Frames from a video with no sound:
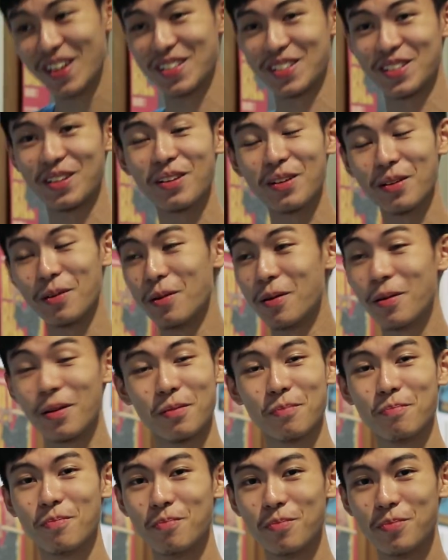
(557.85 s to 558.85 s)
It's not
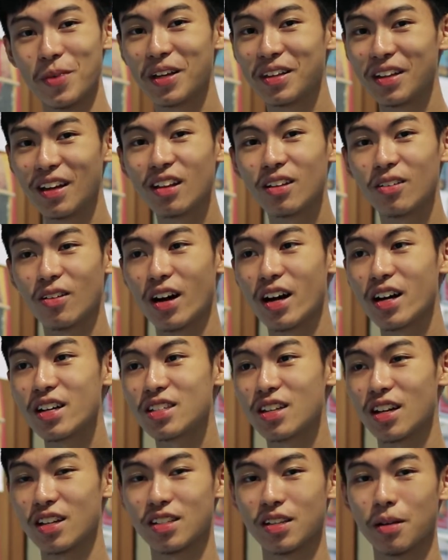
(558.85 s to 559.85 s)
a big thing to
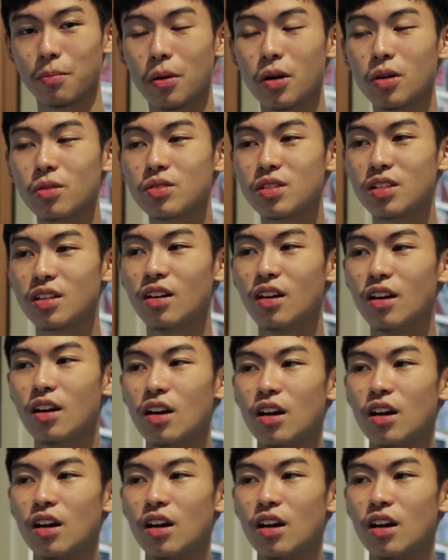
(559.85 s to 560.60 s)
ask, I suppose.